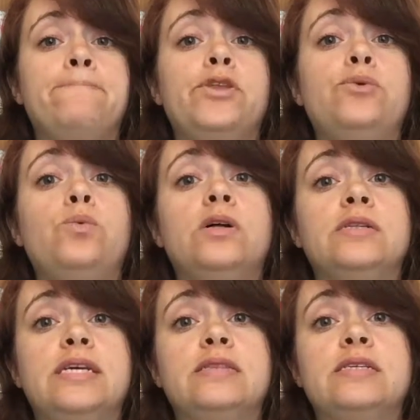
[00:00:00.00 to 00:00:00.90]
you will
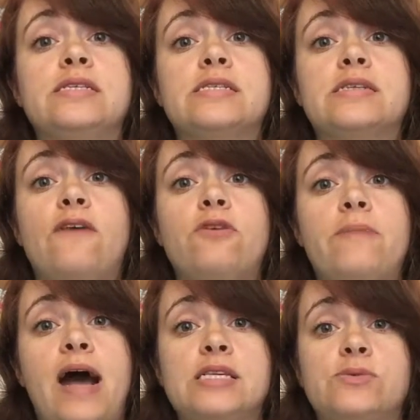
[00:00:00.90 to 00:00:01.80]
need the Discover
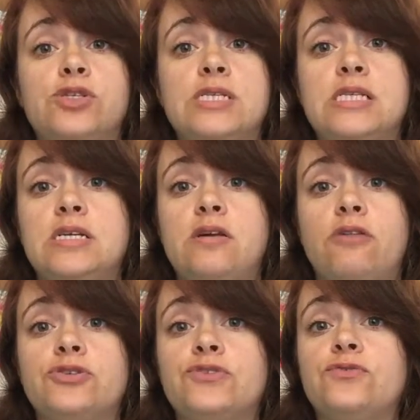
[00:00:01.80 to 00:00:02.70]
Pass, which is
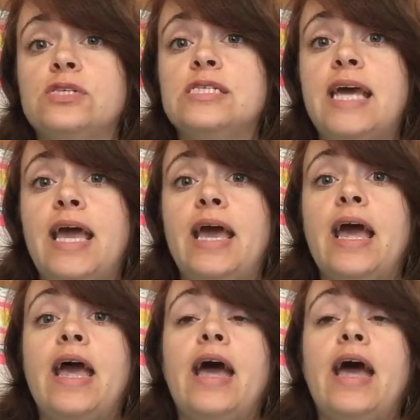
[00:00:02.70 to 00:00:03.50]
$10 for a day.